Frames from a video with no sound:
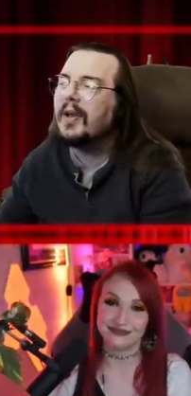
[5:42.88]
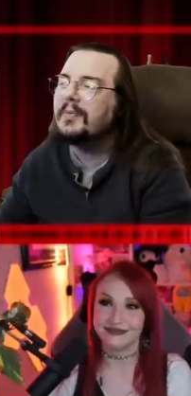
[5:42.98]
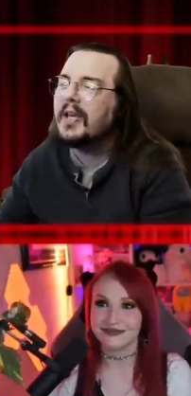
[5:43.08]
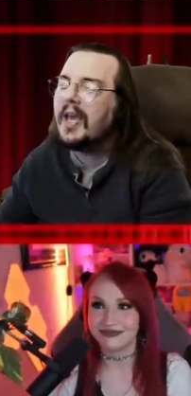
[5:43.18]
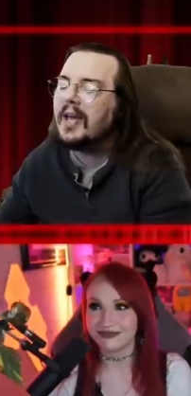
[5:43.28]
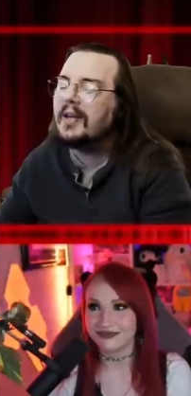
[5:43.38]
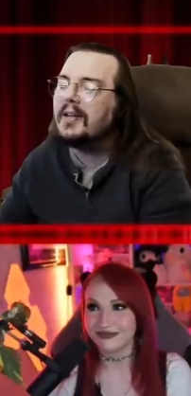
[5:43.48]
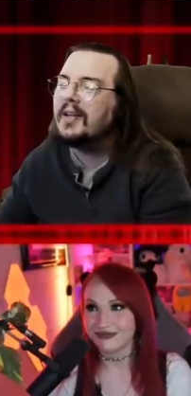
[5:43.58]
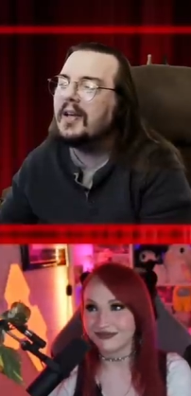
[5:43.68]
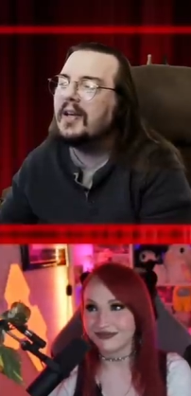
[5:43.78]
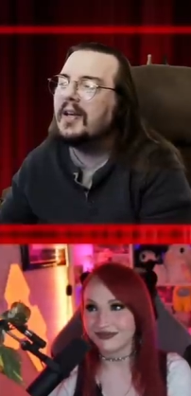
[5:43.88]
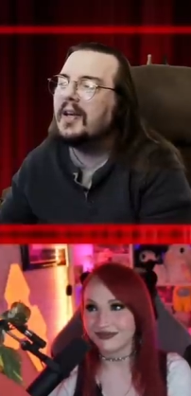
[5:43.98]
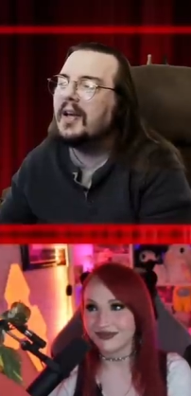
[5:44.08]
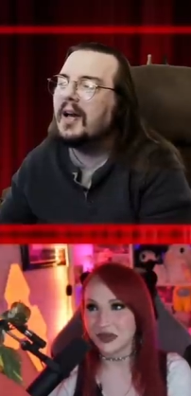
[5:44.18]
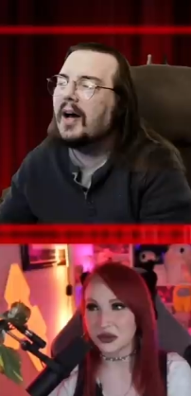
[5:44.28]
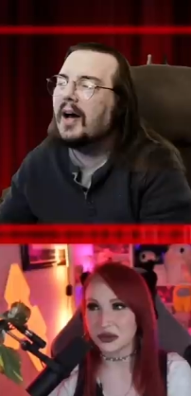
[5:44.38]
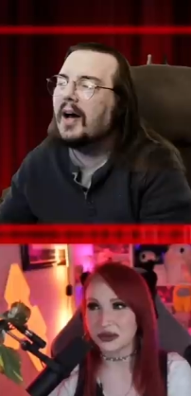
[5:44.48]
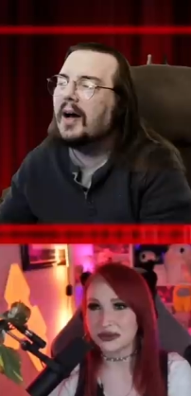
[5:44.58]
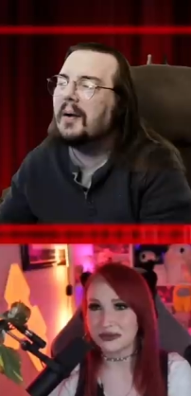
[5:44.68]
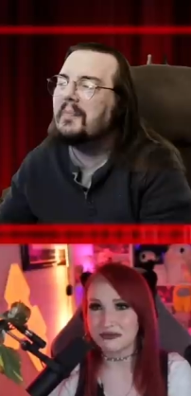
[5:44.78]
Speaker 1: empty-handed.
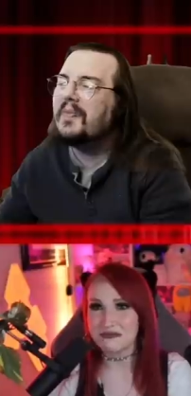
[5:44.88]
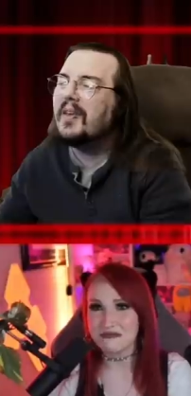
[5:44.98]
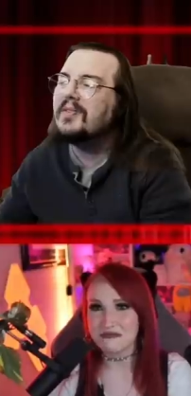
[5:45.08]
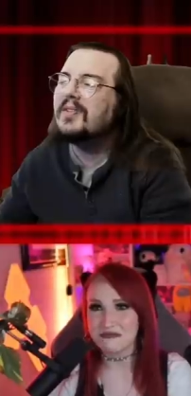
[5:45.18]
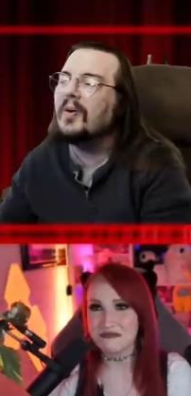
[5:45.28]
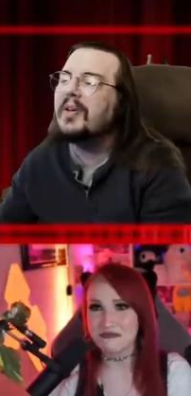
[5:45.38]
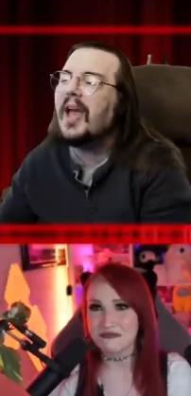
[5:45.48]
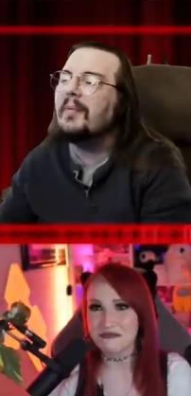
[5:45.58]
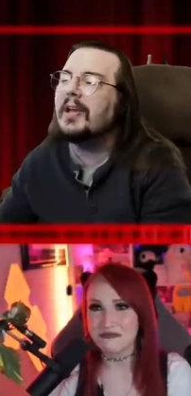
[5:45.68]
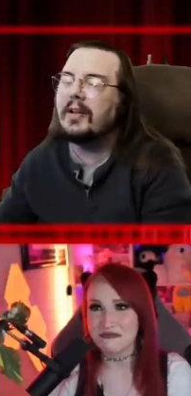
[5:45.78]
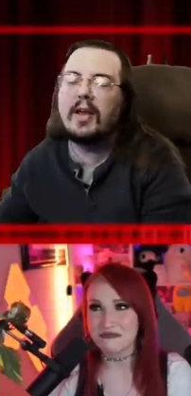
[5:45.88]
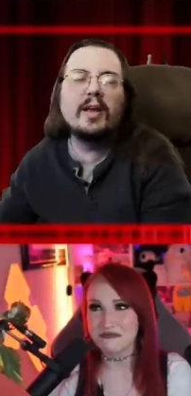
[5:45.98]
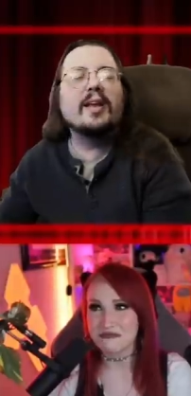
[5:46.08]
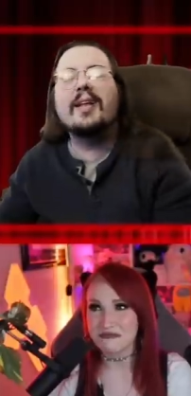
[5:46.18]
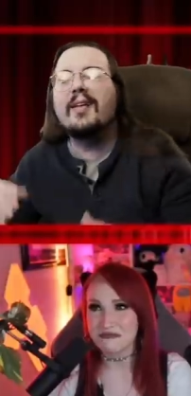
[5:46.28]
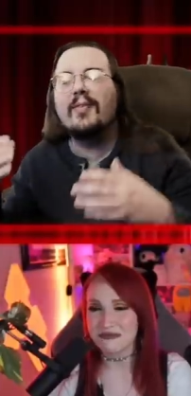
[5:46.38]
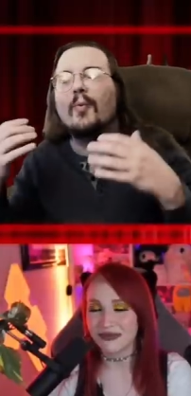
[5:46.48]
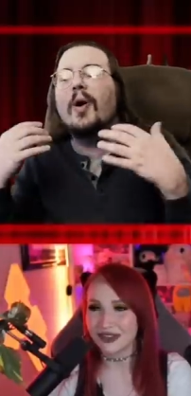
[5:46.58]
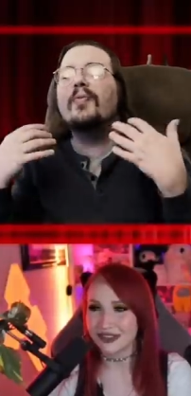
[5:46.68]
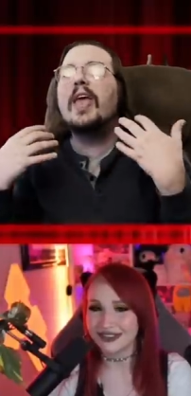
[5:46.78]
So, yeah, I mean,
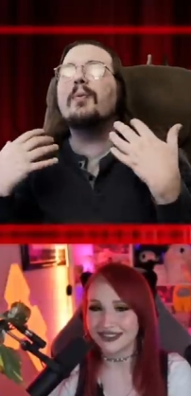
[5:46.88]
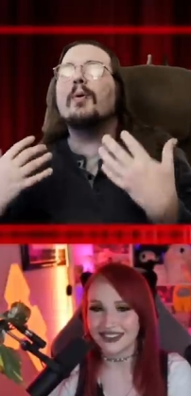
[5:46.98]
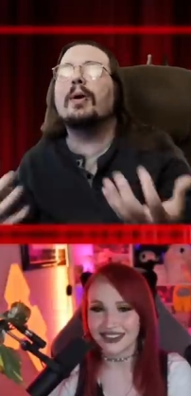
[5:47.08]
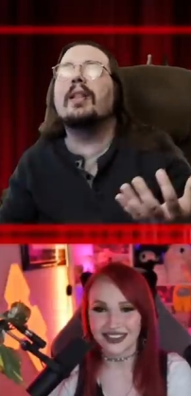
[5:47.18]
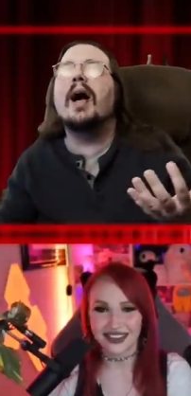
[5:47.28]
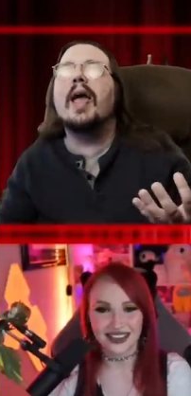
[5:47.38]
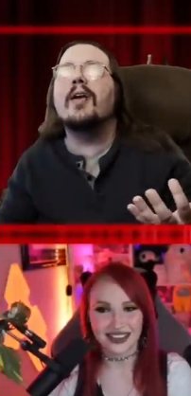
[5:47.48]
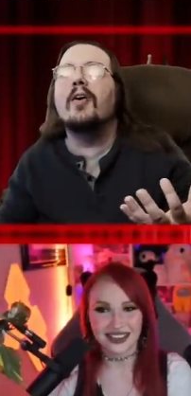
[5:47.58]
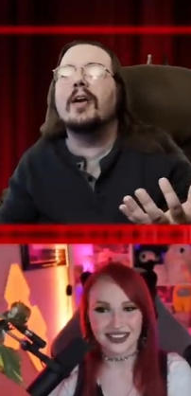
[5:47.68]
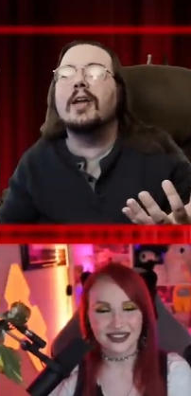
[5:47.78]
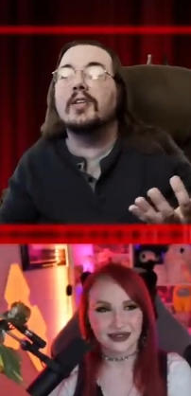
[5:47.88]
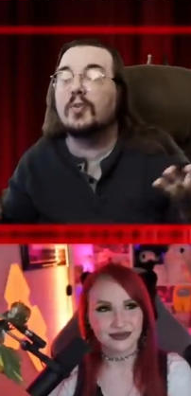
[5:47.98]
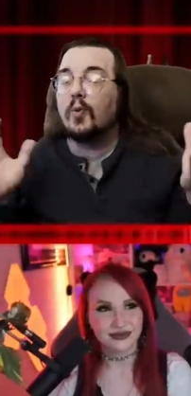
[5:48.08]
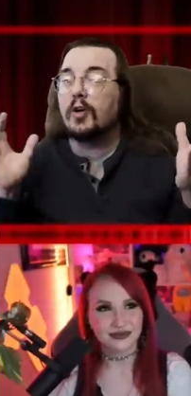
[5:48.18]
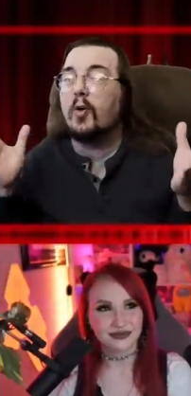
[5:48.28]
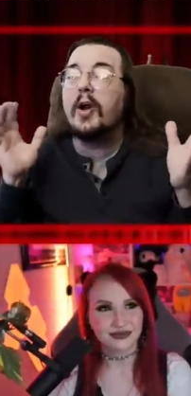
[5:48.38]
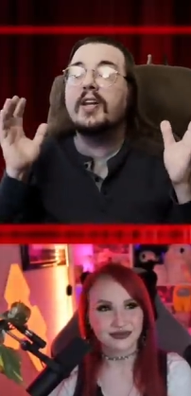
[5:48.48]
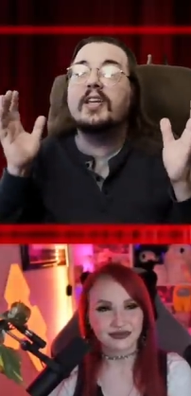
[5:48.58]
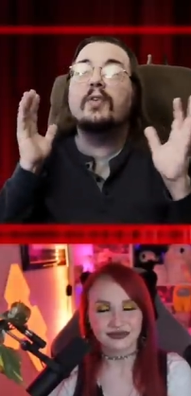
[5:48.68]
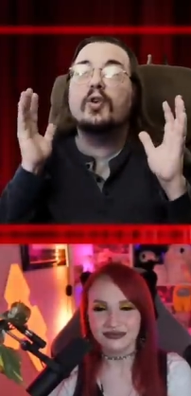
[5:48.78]
what they were relying on is, we're going
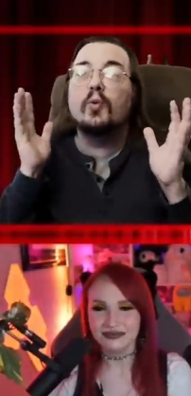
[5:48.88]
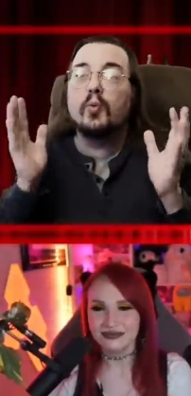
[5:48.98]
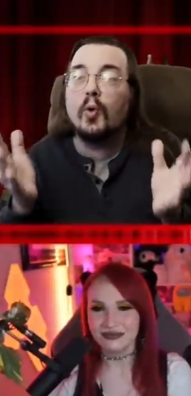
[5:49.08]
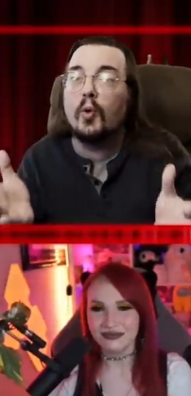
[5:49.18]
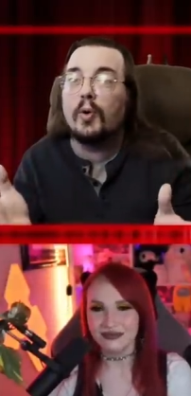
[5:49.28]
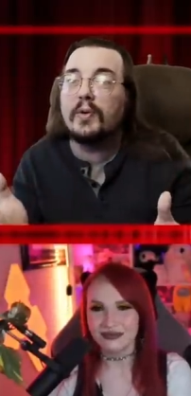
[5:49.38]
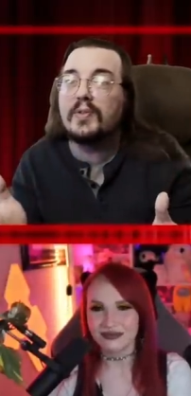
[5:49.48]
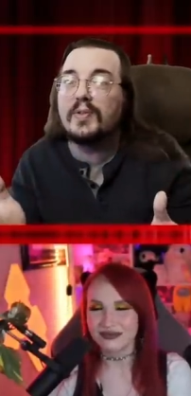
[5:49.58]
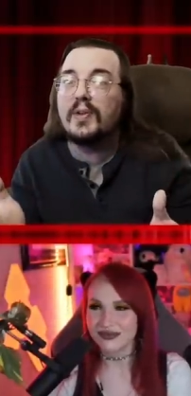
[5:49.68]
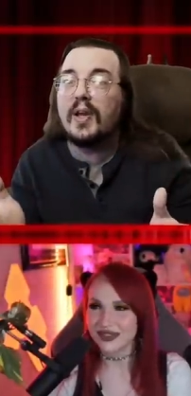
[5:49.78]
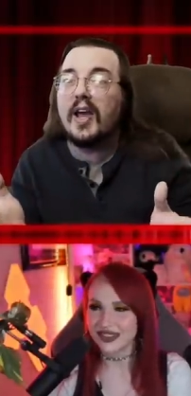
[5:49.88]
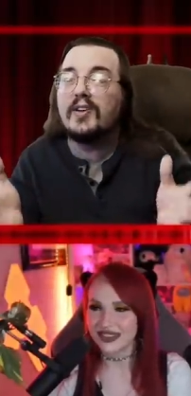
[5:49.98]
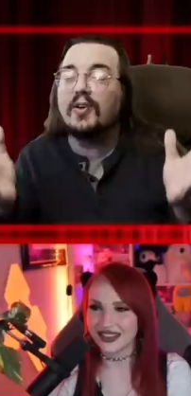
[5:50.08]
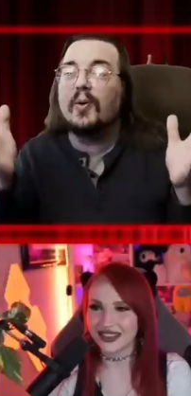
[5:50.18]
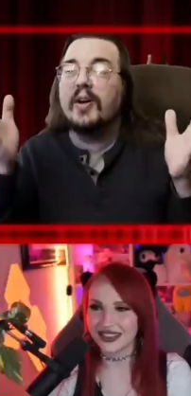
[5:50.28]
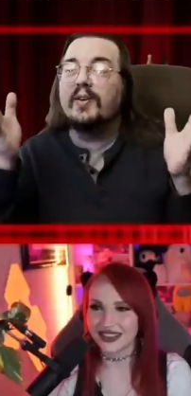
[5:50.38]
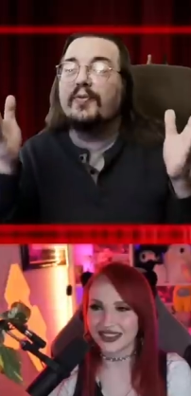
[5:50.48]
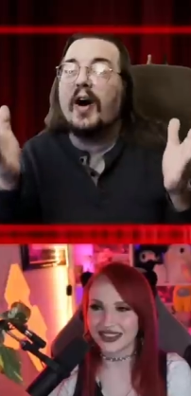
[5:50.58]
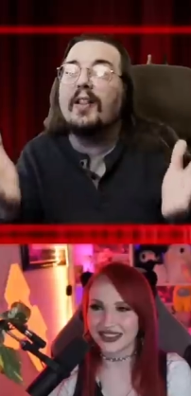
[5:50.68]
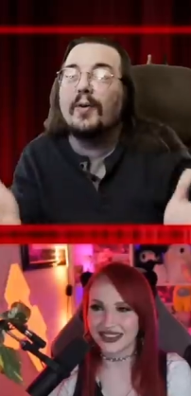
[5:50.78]
to give you rules, and you're going to
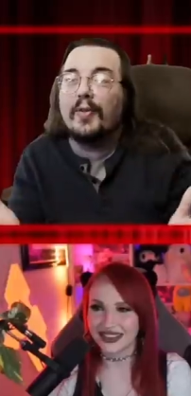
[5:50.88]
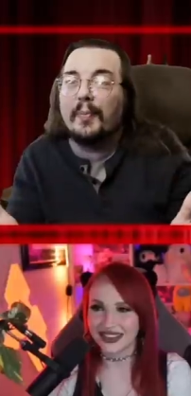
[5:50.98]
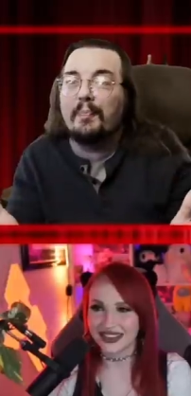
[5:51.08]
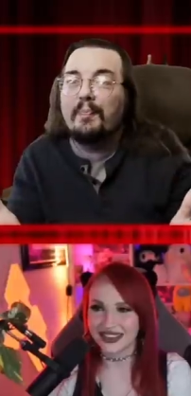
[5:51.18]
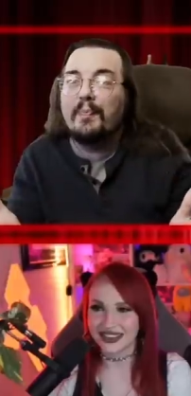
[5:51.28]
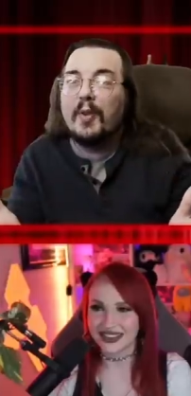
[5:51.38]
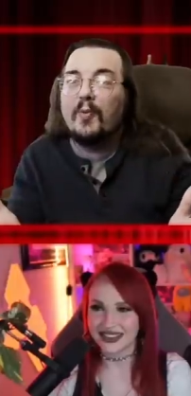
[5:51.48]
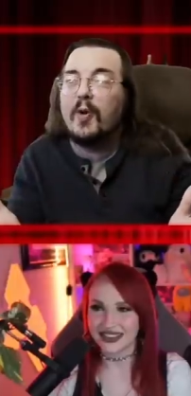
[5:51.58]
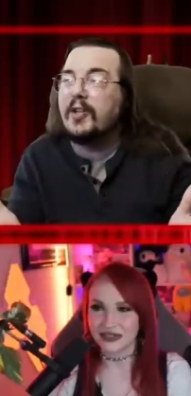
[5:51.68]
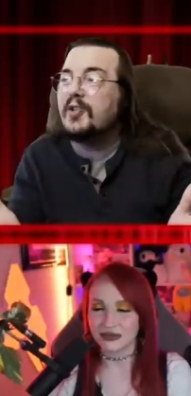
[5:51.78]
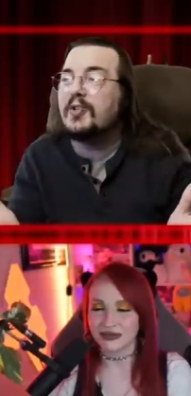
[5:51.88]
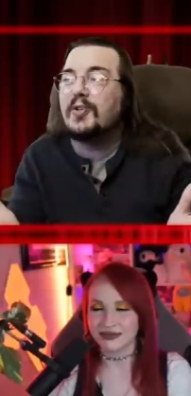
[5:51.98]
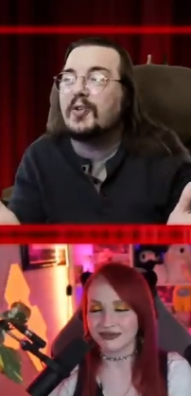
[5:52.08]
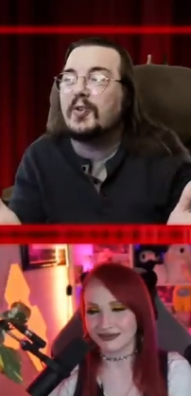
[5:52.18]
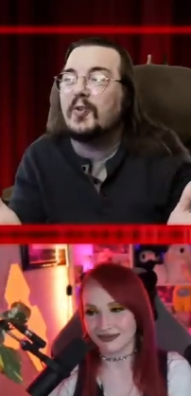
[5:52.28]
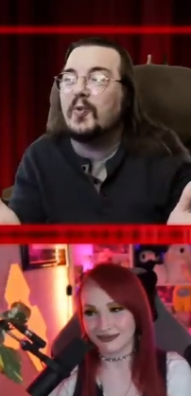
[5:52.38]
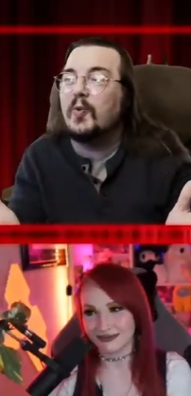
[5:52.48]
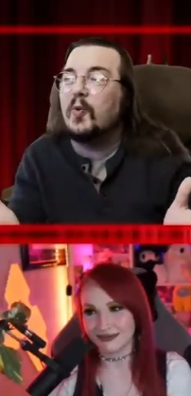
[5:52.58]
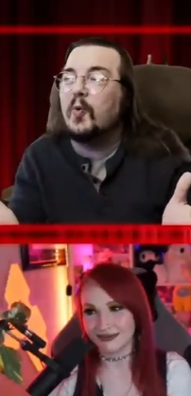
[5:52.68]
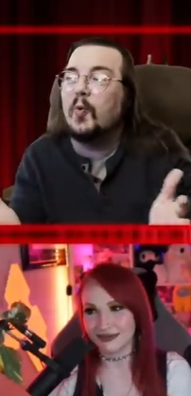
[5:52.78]
follow them, which
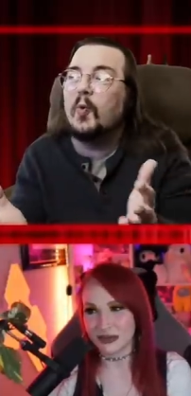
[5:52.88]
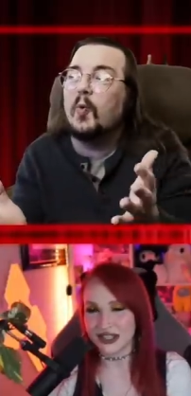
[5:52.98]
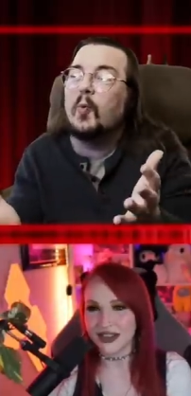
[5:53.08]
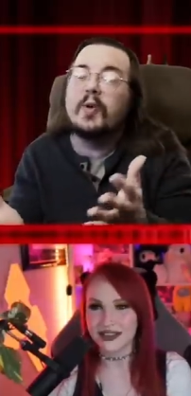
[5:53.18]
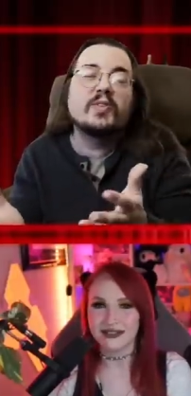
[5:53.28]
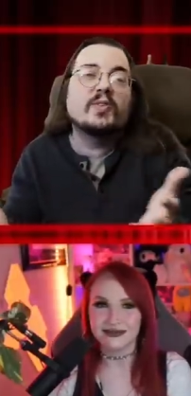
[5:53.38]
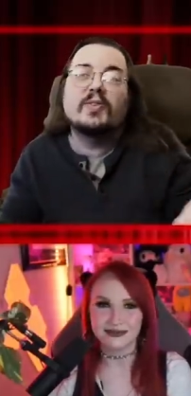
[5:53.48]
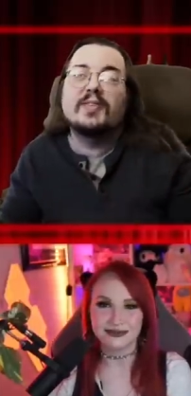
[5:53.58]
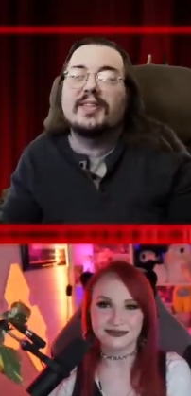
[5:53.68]
was,